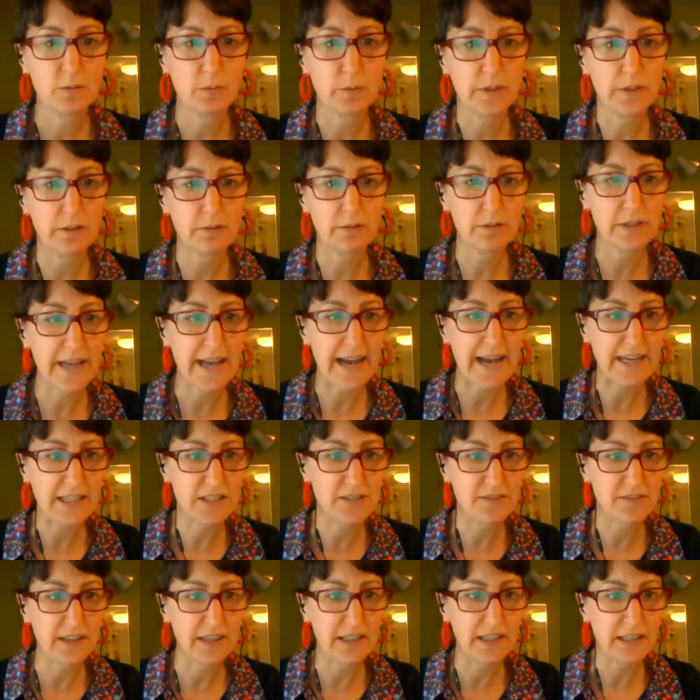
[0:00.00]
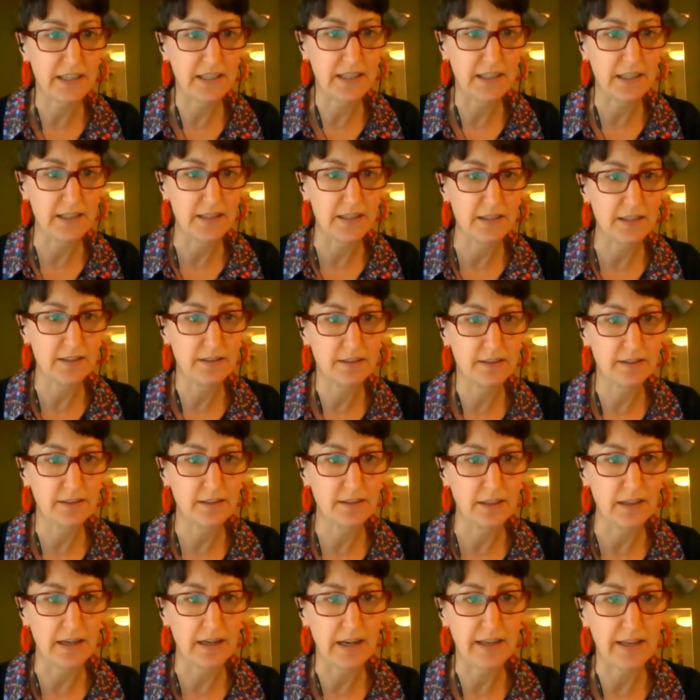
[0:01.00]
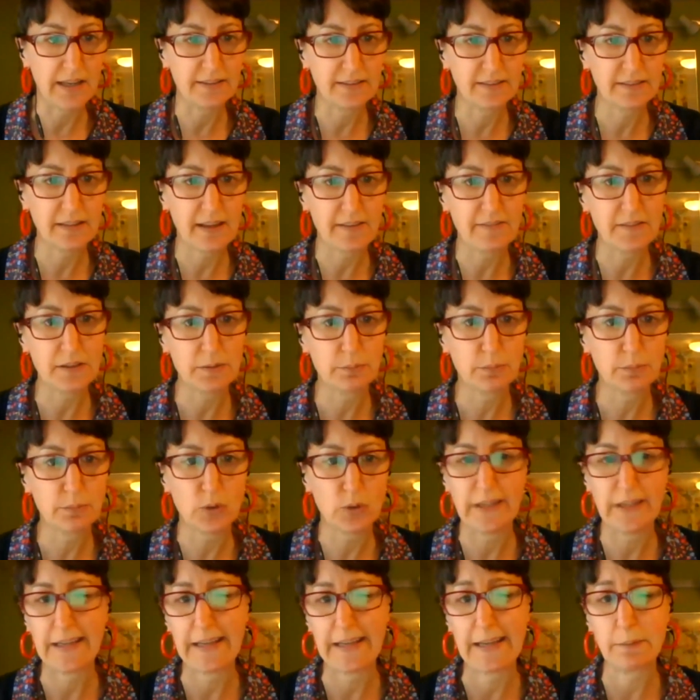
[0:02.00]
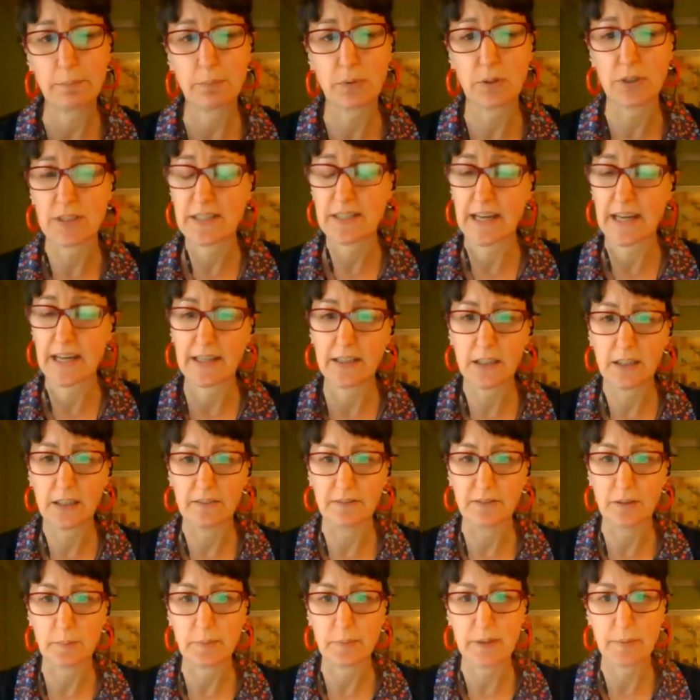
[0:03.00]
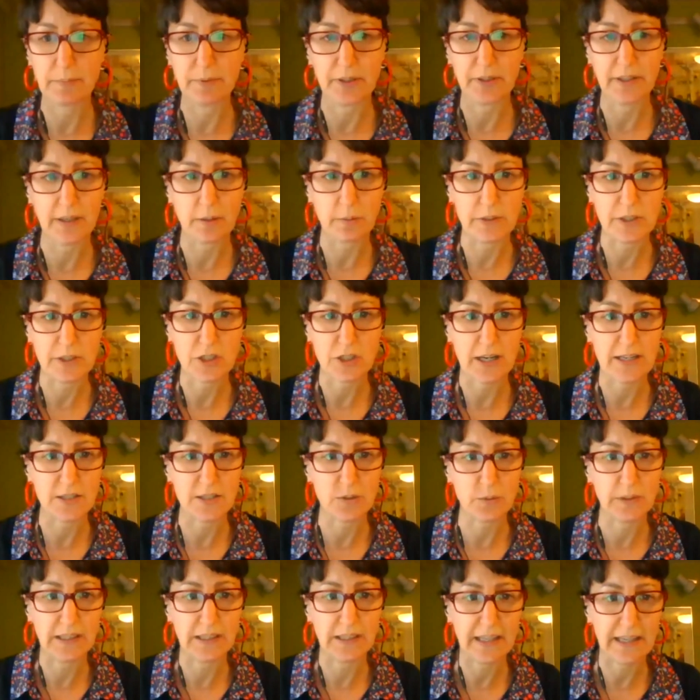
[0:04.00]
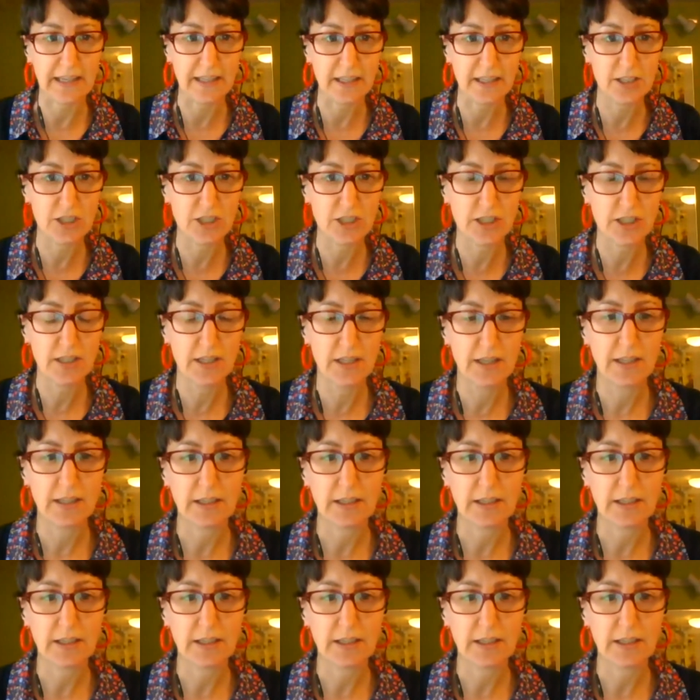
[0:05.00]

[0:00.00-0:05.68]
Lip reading: we reactivated 7.8% of the people that we tried to engage.